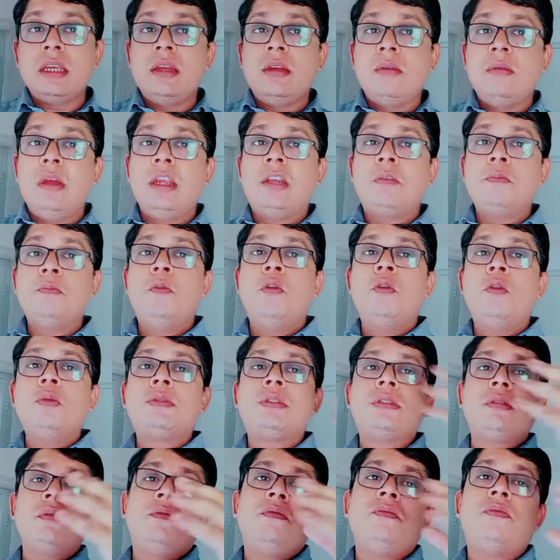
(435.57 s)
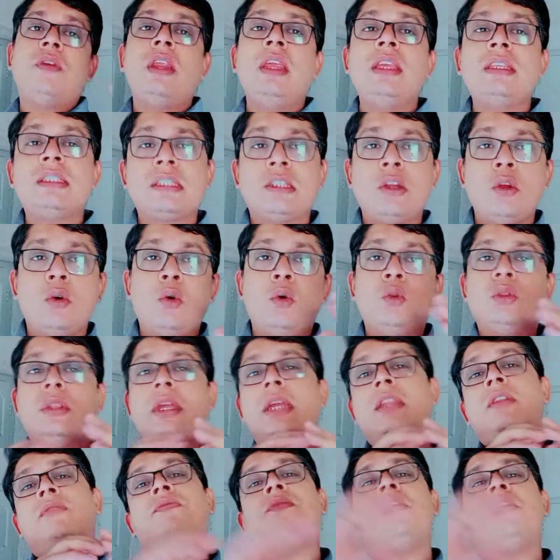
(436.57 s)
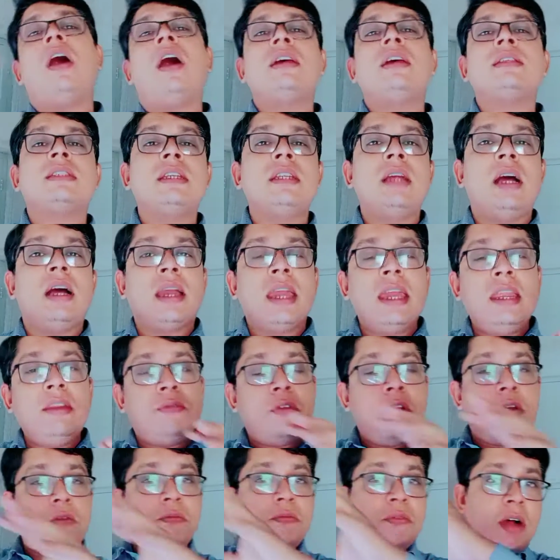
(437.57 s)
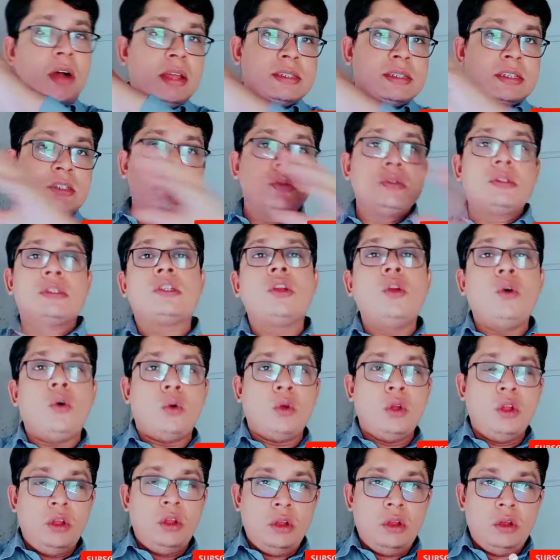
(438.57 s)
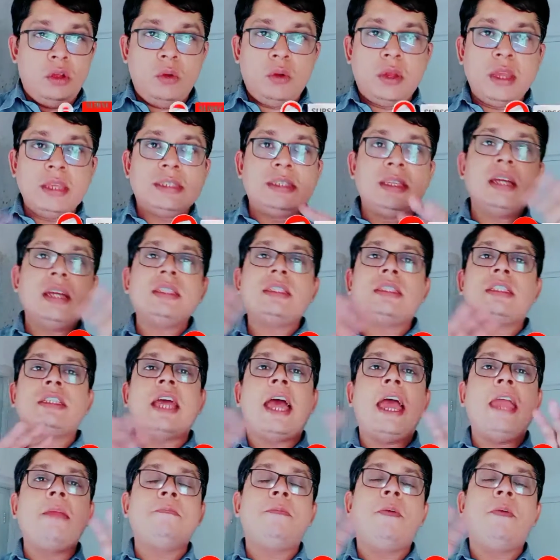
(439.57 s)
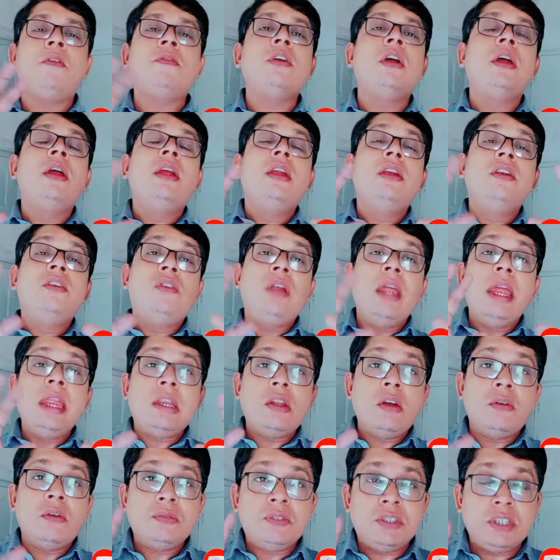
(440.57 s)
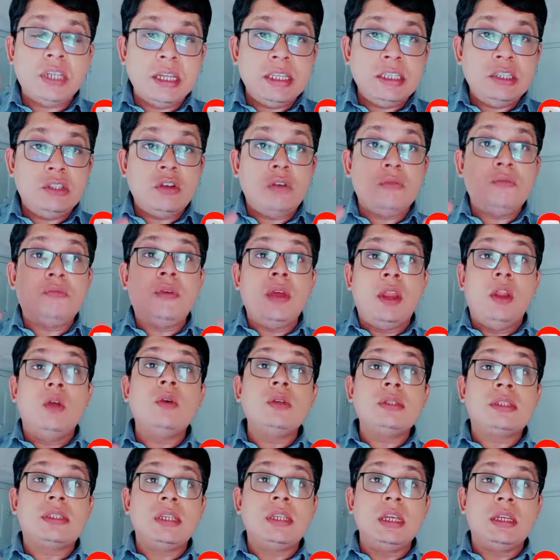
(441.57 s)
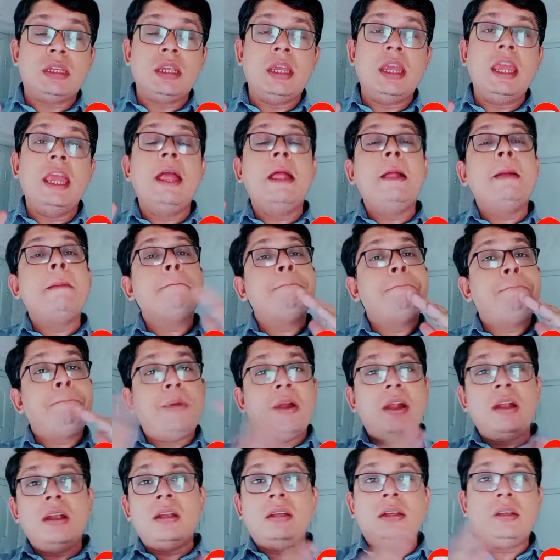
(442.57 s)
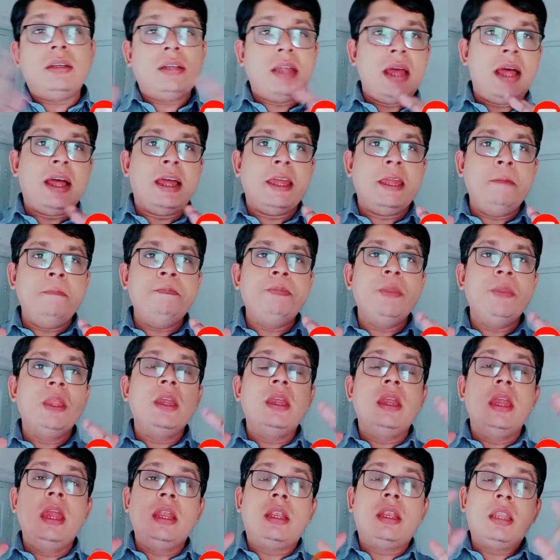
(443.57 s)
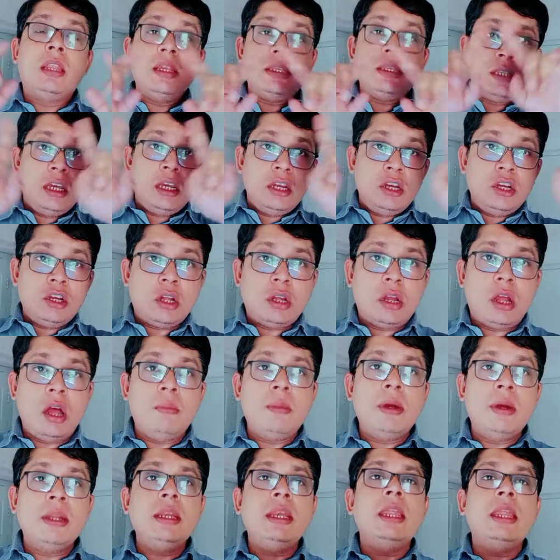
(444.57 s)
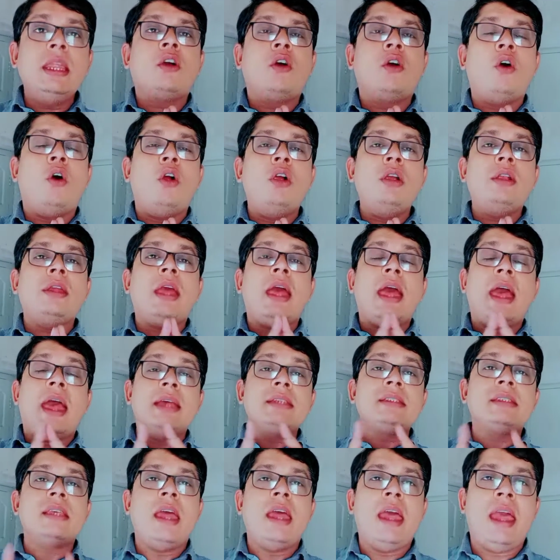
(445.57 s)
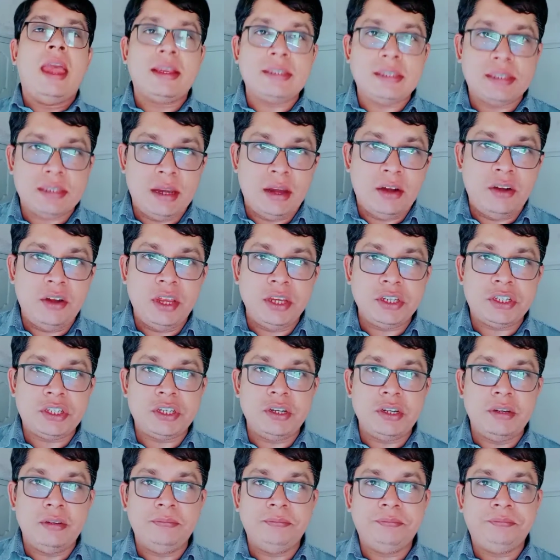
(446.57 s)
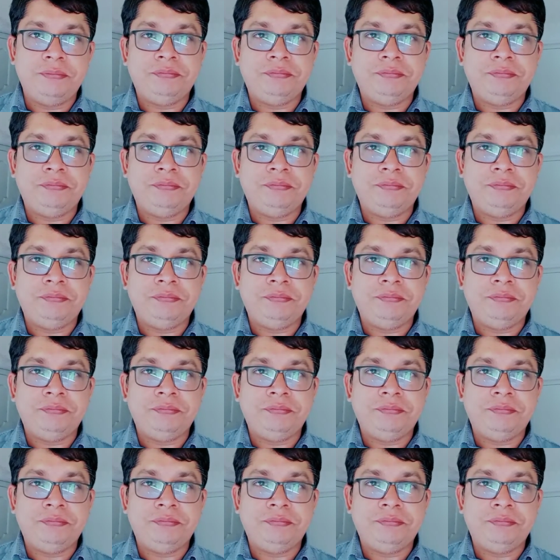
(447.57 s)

it moves very slow, then fast, and again from fast to slow. Okay, such type of rate of change of velocity per time, it is commonly called as acceleration.